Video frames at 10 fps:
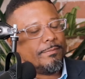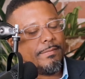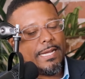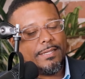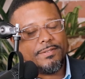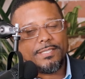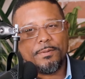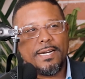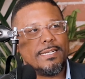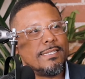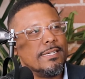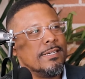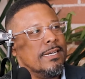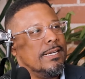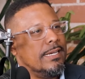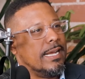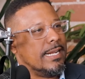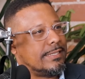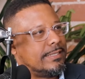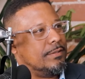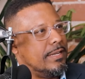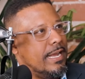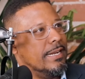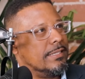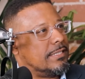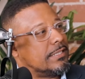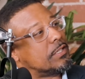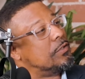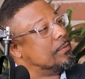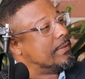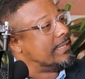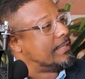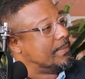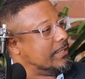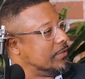I live in Seminole Heights here, and it's just a cool place to be.